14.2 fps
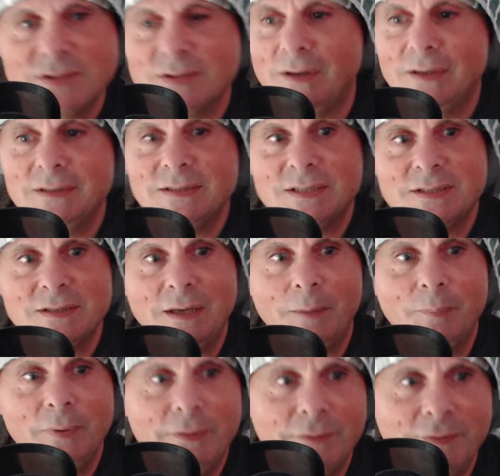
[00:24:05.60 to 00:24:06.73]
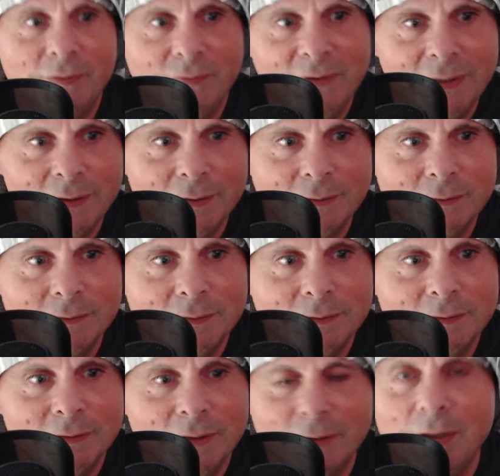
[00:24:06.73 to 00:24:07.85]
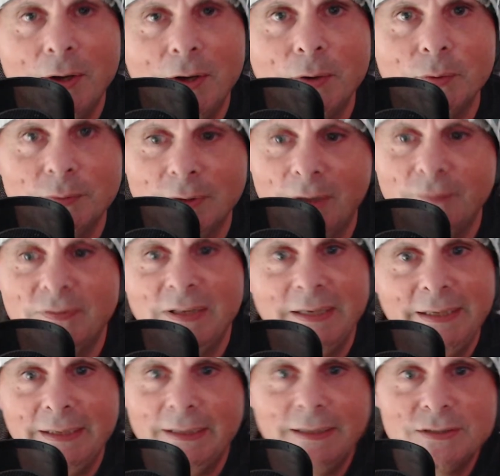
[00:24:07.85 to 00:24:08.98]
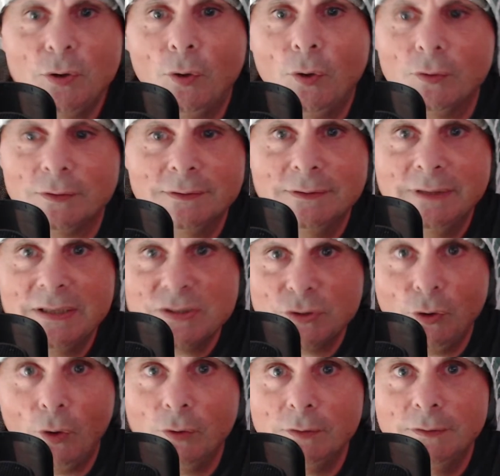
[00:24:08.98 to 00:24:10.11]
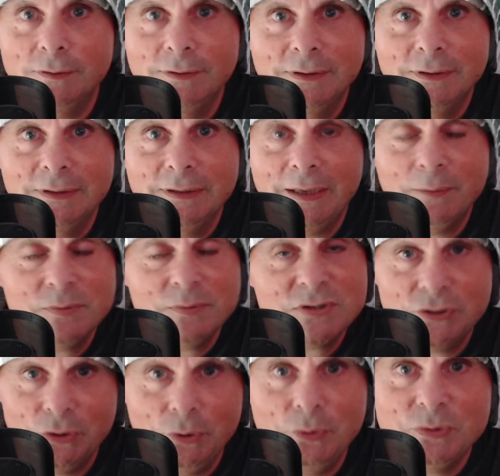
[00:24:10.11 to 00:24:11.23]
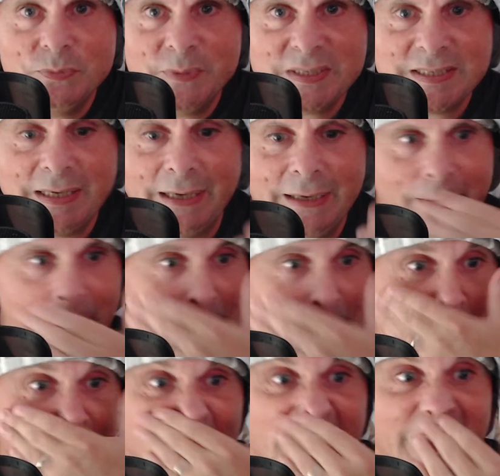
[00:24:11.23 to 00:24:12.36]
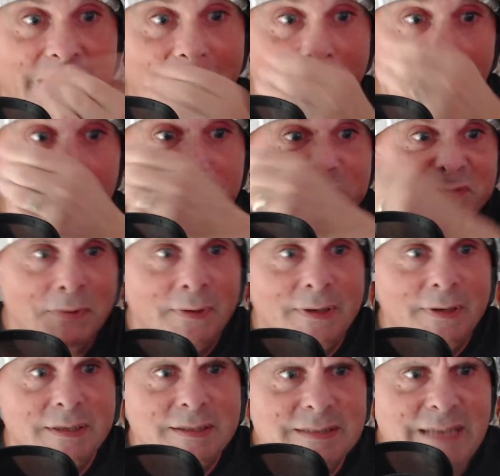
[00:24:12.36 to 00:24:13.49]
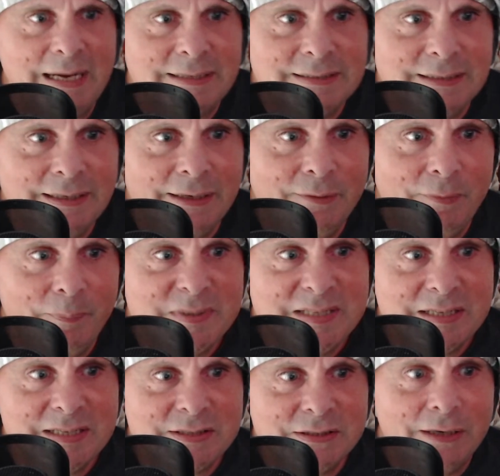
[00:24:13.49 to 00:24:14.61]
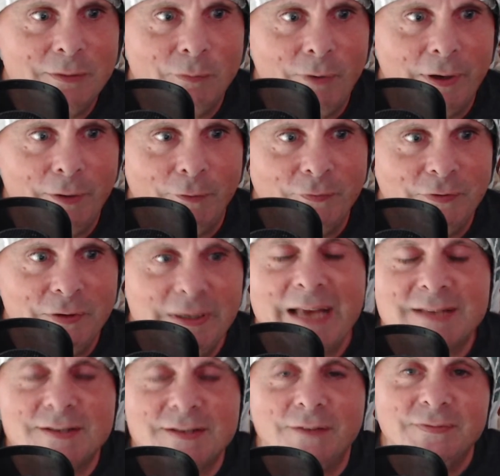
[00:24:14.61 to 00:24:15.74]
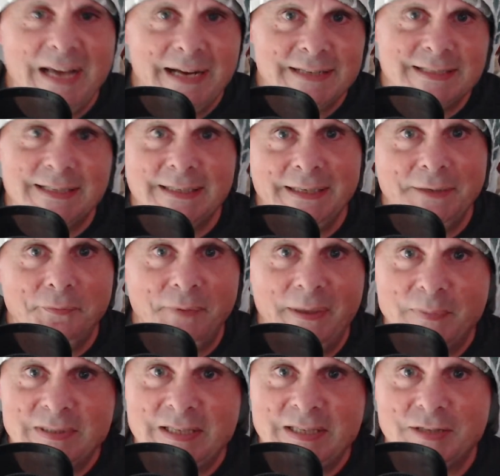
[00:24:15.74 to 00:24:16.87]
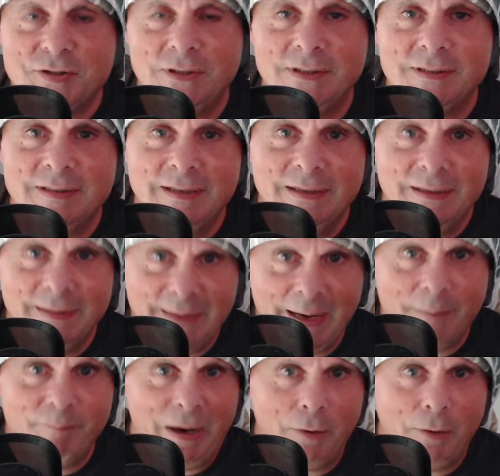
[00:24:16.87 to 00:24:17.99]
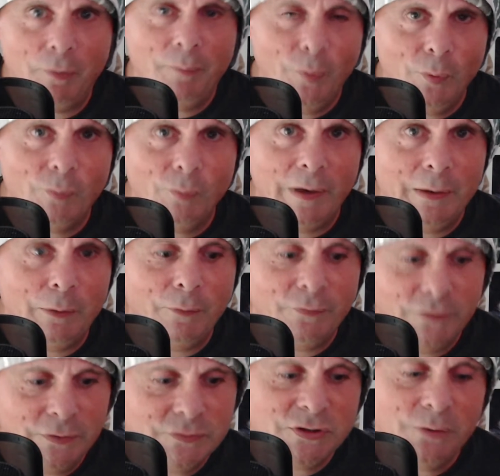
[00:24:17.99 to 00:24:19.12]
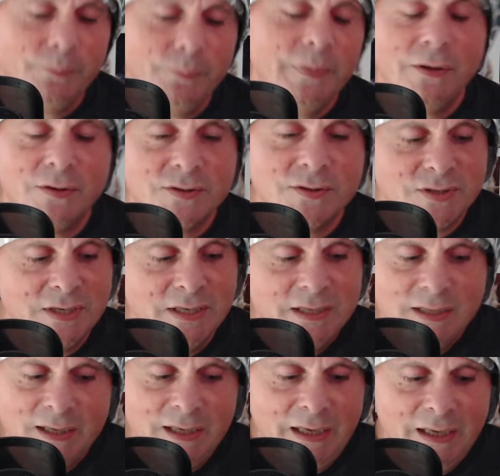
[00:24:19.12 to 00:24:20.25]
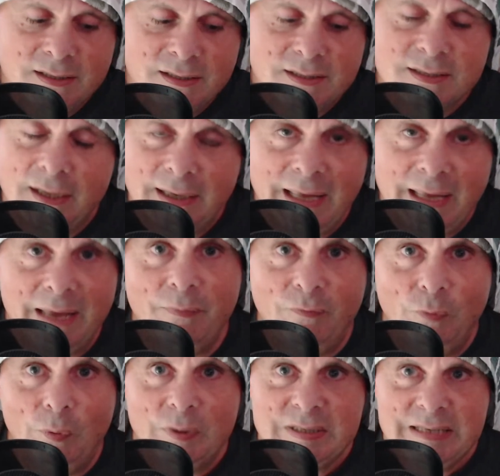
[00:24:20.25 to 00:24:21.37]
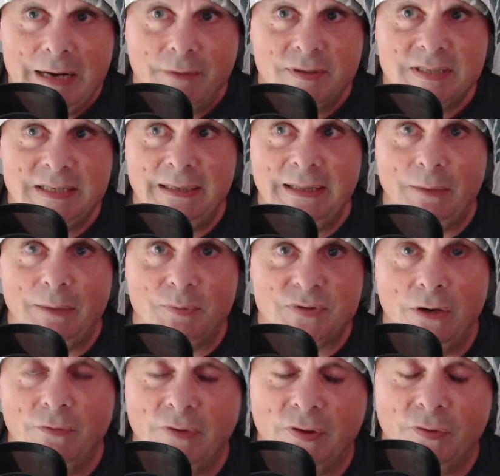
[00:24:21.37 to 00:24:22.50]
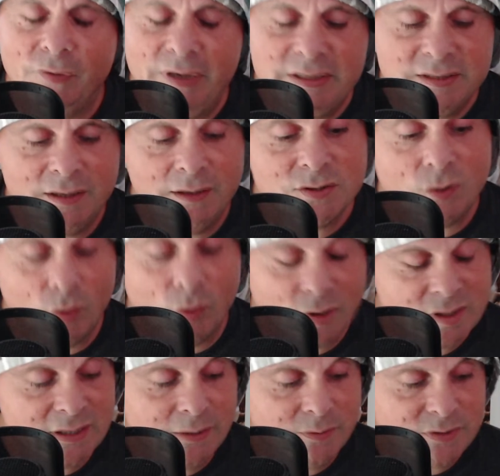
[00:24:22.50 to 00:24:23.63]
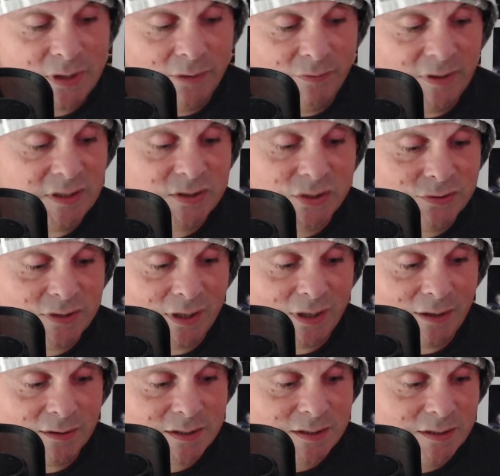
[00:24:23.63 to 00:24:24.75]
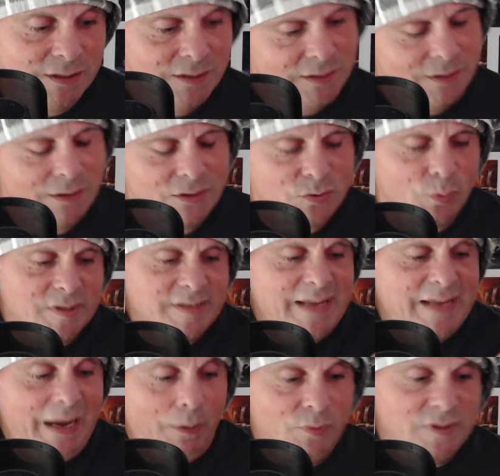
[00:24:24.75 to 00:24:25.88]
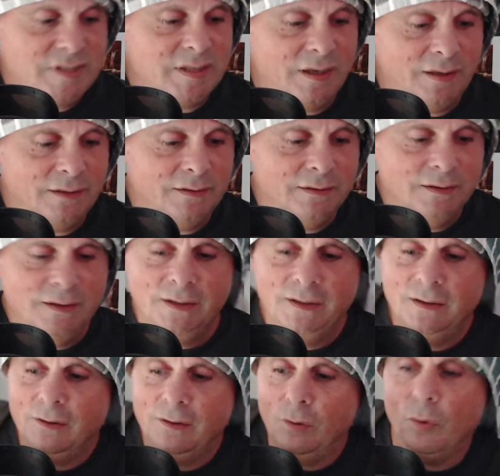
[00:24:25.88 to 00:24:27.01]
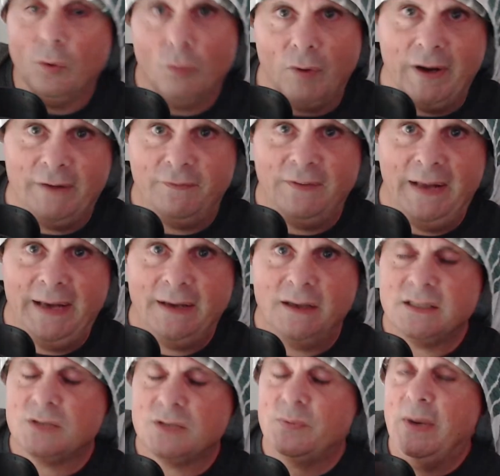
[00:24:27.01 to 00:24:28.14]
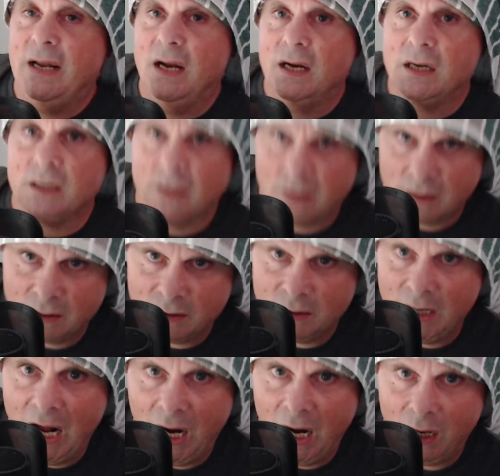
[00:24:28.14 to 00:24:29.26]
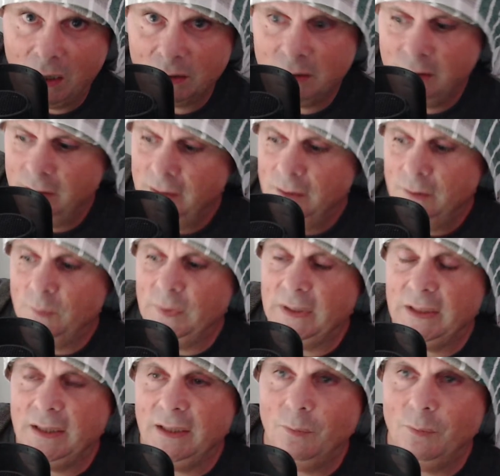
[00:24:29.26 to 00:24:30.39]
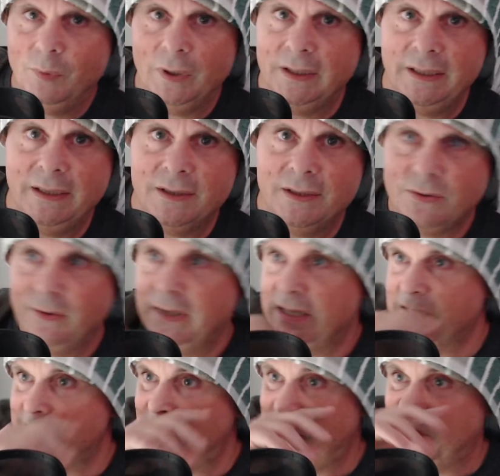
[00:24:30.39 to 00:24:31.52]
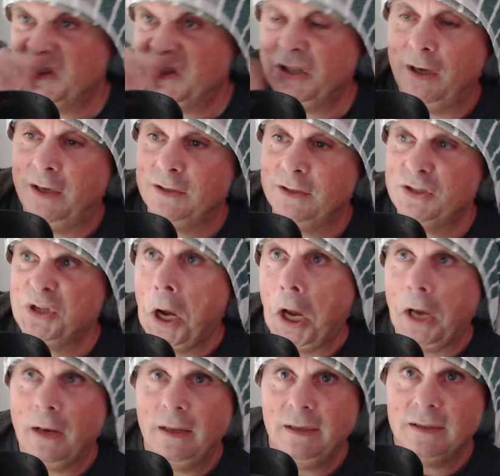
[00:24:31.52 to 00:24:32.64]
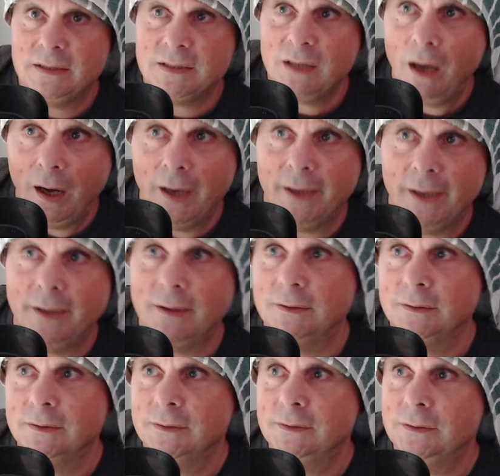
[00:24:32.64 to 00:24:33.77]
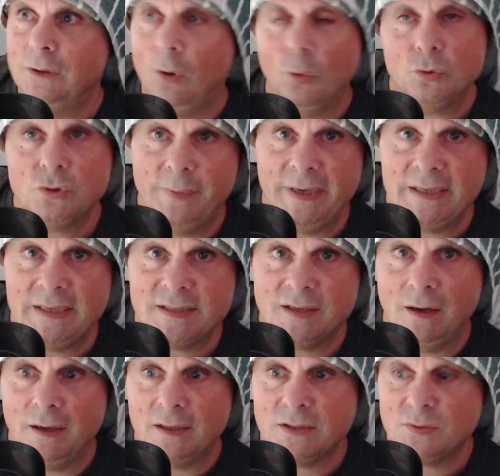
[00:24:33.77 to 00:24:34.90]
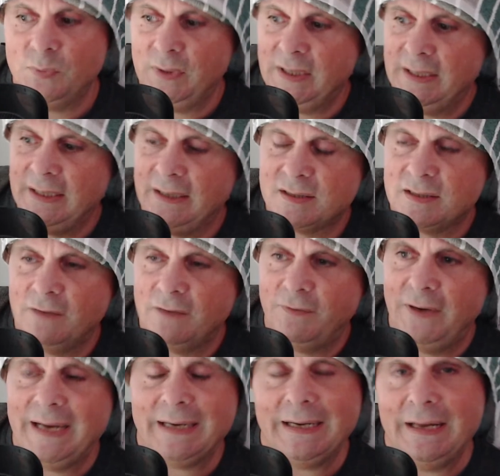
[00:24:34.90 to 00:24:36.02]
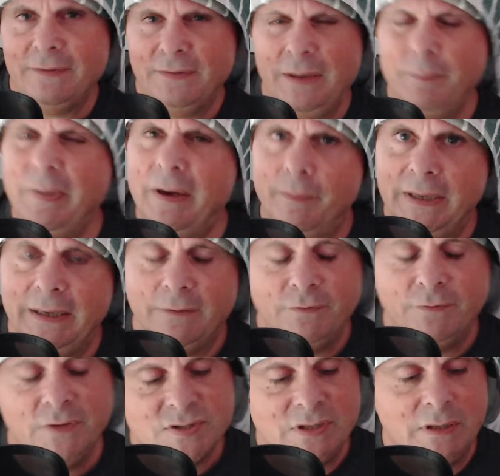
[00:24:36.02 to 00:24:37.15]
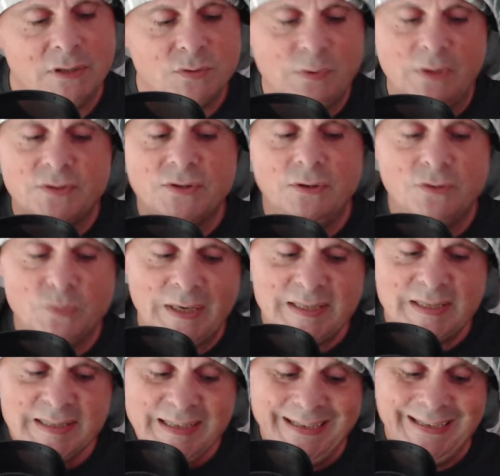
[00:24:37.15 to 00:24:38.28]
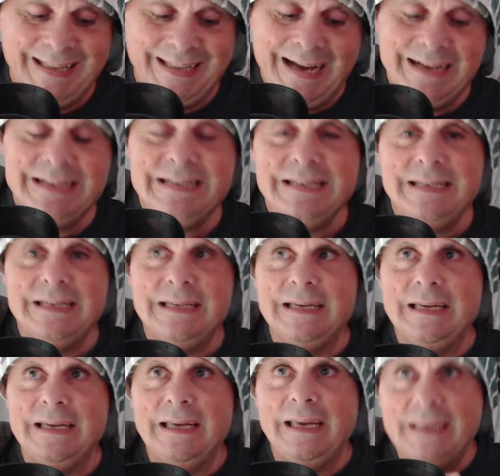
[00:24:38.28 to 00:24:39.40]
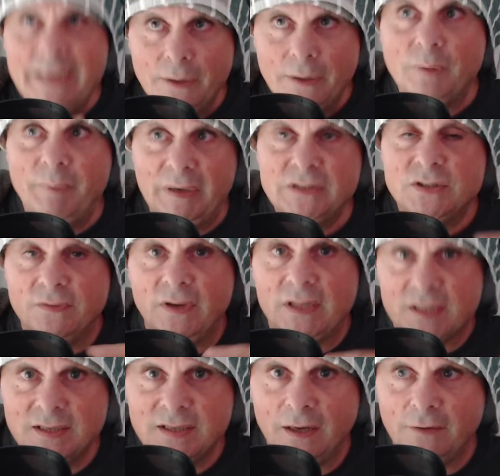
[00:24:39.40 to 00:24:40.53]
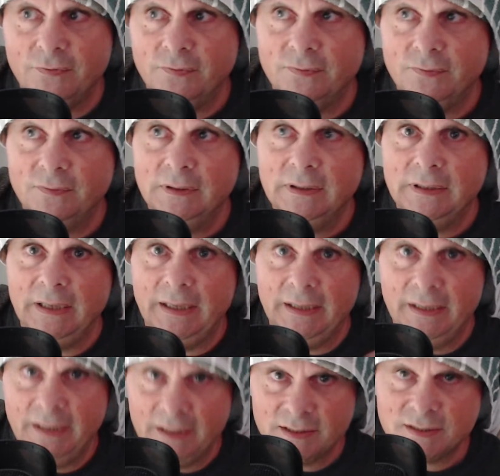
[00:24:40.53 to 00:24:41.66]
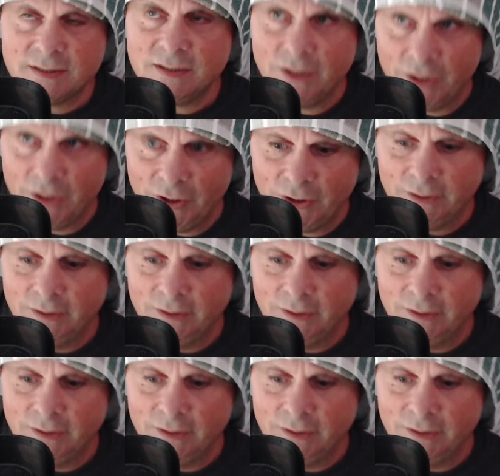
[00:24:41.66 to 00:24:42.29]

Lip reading: I just upload the video. No, I've deleted. It's gone. It's gone. It was a huge mistake. It tactically repositioning right off. Yes, I've tactically repositioned that battle report right off YouTube because it's a Game of Horus Heresy that was over in 3 turns. Honestly, it was over in 2 turns because once that was done, on the right flank, I just went grr arg with the World Eaters on this side and charged the entire Ultramarines lines with the little stuff I had left here. Bear in mind, he had first turn as well. So as well as killing that, he killed a bunch of other stuff in his turn.